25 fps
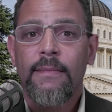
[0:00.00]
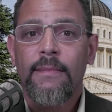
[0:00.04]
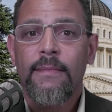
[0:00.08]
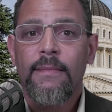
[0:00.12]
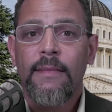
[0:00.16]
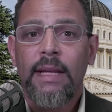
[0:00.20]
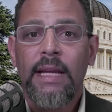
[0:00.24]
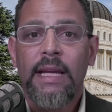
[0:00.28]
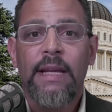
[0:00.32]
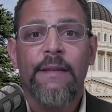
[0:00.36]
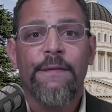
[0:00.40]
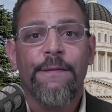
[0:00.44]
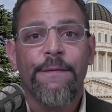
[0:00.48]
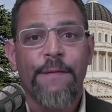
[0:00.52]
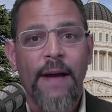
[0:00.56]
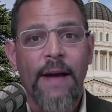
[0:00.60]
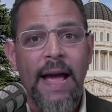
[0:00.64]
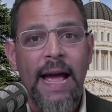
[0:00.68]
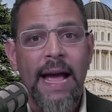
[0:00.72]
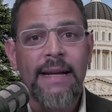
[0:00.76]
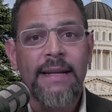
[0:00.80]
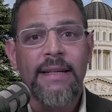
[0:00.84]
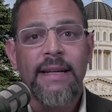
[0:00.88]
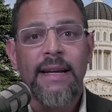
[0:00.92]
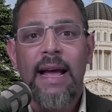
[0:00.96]
In
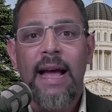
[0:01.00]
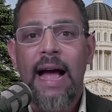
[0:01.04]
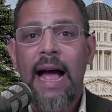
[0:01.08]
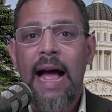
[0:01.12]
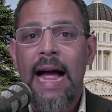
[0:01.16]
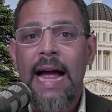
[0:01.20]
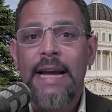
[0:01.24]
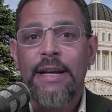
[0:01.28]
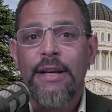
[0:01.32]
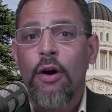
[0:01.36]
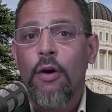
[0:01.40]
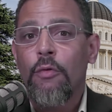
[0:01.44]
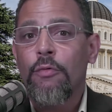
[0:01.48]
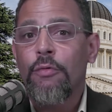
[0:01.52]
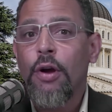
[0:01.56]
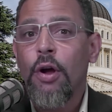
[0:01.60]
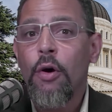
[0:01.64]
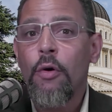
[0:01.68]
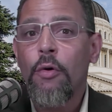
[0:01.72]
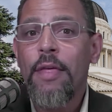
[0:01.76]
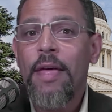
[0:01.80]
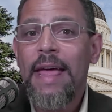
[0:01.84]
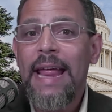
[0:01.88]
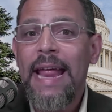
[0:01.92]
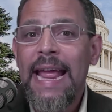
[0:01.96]
fact, I don't
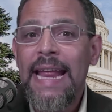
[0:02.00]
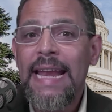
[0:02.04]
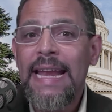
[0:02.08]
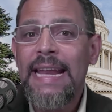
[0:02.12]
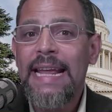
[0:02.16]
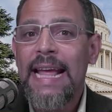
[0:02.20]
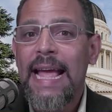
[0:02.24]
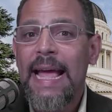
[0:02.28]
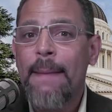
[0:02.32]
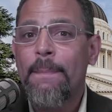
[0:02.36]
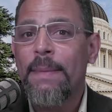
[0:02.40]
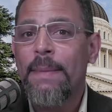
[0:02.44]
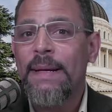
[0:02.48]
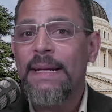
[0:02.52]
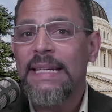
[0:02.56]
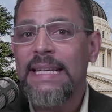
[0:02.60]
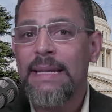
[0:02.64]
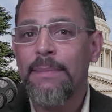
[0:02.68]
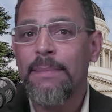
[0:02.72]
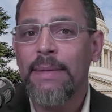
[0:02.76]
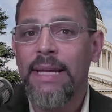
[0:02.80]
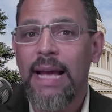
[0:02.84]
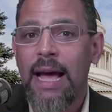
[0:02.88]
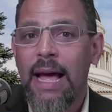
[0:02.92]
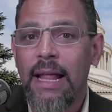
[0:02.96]
know that any
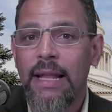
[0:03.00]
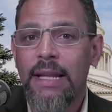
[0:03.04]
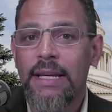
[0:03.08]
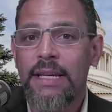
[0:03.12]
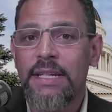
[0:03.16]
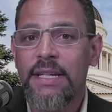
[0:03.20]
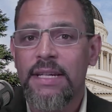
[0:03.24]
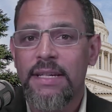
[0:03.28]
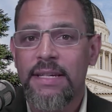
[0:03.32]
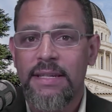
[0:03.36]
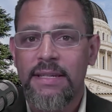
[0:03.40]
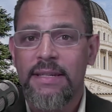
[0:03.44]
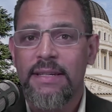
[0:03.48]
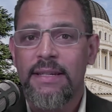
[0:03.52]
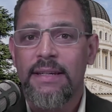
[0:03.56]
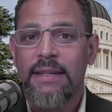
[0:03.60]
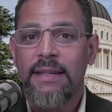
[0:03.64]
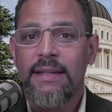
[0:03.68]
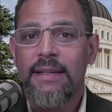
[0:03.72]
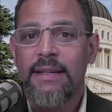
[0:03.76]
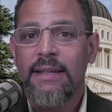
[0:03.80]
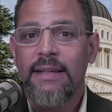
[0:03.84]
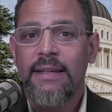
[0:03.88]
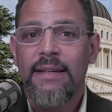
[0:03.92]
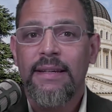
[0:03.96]
epidemiologist
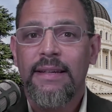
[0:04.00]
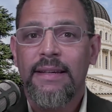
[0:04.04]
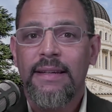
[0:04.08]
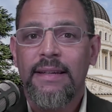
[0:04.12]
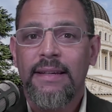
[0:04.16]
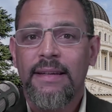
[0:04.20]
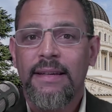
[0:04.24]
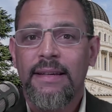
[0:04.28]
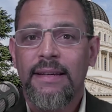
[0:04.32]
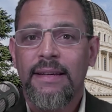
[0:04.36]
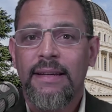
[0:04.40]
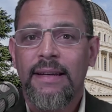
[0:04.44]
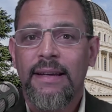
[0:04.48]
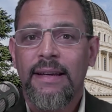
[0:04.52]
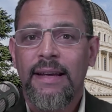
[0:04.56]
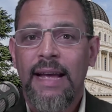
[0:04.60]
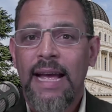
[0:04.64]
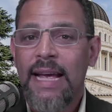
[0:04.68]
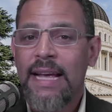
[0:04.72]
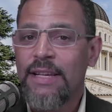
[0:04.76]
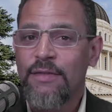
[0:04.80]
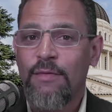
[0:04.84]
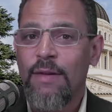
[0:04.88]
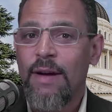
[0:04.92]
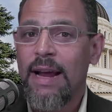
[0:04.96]

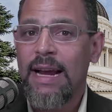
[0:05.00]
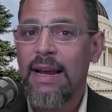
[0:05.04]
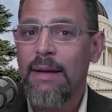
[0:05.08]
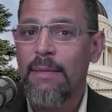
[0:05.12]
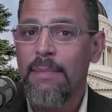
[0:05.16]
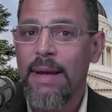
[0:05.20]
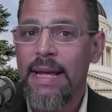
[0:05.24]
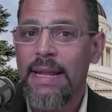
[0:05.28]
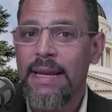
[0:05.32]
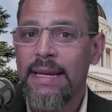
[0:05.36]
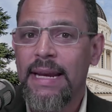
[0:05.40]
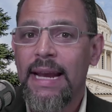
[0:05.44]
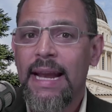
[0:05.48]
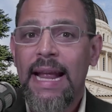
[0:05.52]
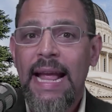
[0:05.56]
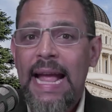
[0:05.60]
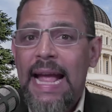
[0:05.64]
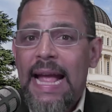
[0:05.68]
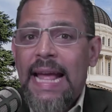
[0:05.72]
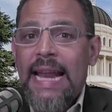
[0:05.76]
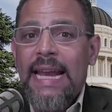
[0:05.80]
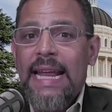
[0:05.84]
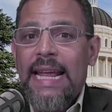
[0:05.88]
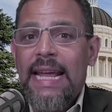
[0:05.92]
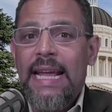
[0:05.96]
has recommended,
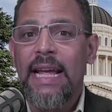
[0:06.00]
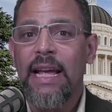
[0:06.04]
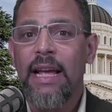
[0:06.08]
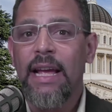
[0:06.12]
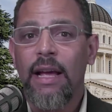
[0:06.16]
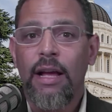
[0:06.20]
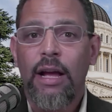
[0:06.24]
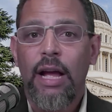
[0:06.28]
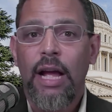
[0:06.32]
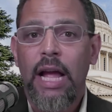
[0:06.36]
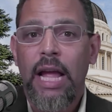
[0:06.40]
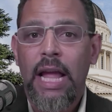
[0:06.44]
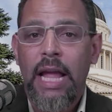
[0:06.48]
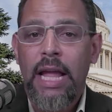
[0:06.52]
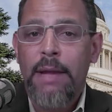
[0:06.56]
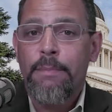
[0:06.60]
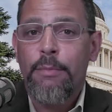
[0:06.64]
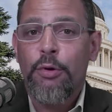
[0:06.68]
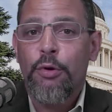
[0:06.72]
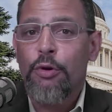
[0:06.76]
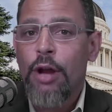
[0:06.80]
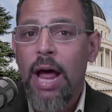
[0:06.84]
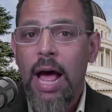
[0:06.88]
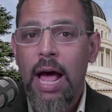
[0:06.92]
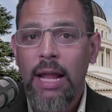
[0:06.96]
any
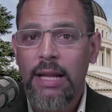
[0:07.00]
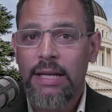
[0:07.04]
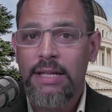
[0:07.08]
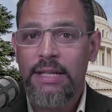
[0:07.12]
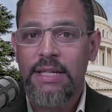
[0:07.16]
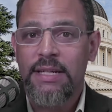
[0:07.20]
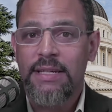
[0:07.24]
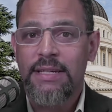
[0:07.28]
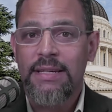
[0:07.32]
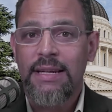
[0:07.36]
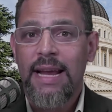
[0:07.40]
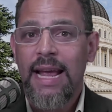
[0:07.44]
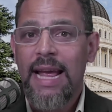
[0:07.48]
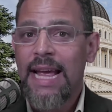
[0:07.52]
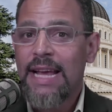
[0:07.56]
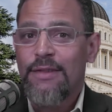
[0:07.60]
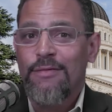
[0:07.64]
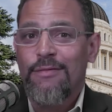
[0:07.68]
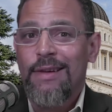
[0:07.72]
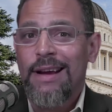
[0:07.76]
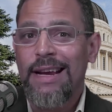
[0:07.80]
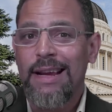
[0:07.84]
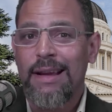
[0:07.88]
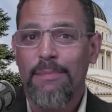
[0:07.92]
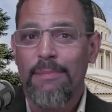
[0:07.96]
immunologist has
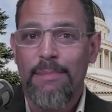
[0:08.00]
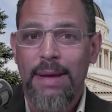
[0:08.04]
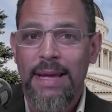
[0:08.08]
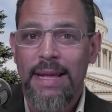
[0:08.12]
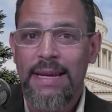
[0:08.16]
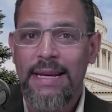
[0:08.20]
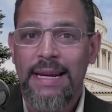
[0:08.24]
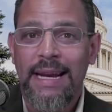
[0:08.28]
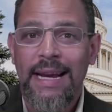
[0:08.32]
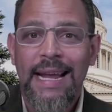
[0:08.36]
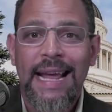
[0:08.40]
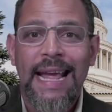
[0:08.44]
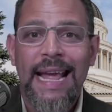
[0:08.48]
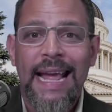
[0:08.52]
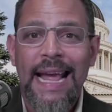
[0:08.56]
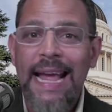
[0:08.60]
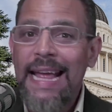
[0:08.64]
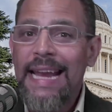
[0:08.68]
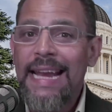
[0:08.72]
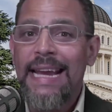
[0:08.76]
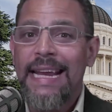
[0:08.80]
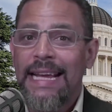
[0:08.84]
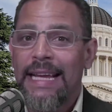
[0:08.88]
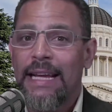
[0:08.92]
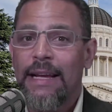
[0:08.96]
recommended,
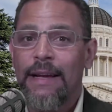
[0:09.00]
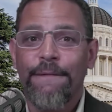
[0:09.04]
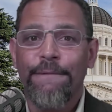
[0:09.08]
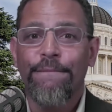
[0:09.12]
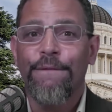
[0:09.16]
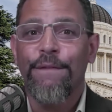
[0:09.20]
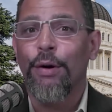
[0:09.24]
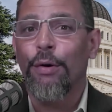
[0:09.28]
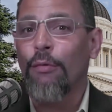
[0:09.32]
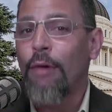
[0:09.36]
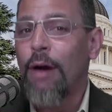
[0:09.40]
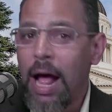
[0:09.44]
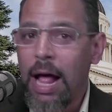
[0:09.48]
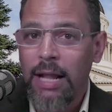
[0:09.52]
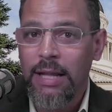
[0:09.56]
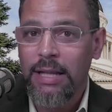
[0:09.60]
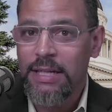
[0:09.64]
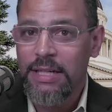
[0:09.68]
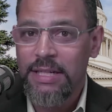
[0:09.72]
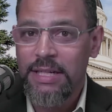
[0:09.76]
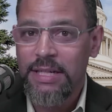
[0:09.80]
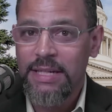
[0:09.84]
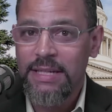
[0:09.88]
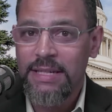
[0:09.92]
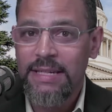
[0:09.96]
any
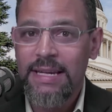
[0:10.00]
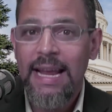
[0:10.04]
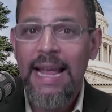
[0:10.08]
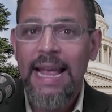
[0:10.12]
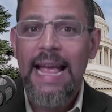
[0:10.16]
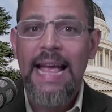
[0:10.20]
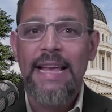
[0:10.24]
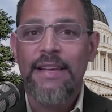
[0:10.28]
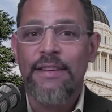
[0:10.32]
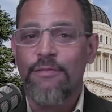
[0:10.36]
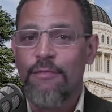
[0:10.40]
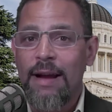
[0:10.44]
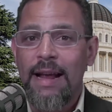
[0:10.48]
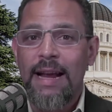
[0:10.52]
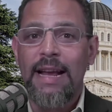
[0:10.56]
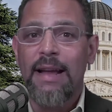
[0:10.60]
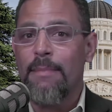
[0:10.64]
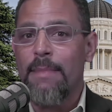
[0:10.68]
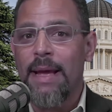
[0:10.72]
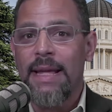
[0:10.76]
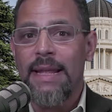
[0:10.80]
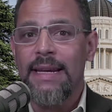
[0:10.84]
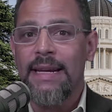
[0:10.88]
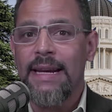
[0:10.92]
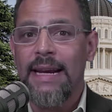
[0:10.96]
virologist has
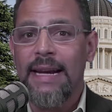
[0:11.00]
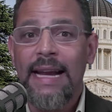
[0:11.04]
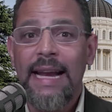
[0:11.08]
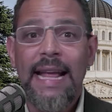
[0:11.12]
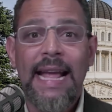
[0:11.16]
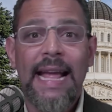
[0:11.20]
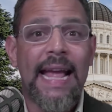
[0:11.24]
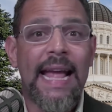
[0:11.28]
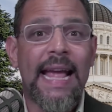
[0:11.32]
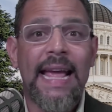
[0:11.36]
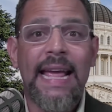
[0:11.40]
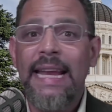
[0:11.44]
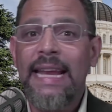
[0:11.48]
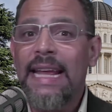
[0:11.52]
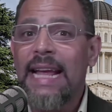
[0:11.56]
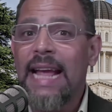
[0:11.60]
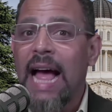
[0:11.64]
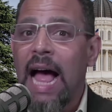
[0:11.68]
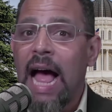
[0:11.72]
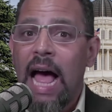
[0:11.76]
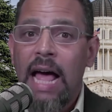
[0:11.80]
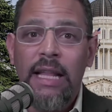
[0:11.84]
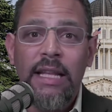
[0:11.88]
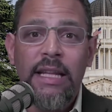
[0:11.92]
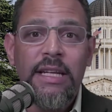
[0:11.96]
recommended it, any
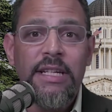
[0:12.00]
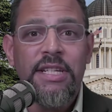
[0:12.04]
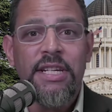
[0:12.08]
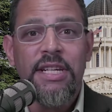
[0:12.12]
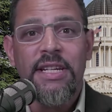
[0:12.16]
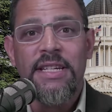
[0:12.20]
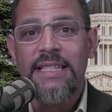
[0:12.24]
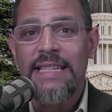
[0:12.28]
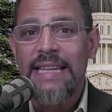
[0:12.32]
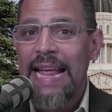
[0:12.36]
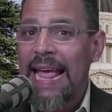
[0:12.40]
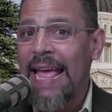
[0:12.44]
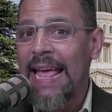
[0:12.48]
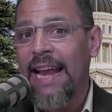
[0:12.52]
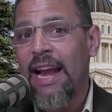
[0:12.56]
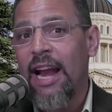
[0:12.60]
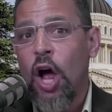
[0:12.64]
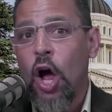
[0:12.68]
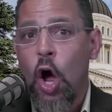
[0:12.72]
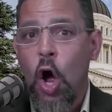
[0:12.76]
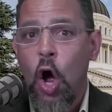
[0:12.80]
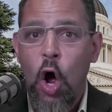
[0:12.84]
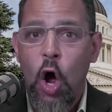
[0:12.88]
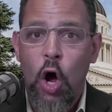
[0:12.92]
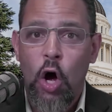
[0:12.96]
ologist at
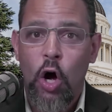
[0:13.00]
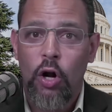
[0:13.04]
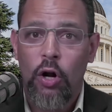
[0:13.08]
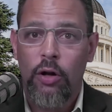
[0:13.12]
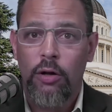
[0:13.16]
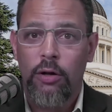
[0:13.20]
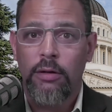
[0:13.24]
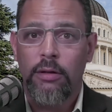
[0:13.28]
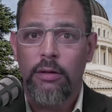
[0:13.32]
all.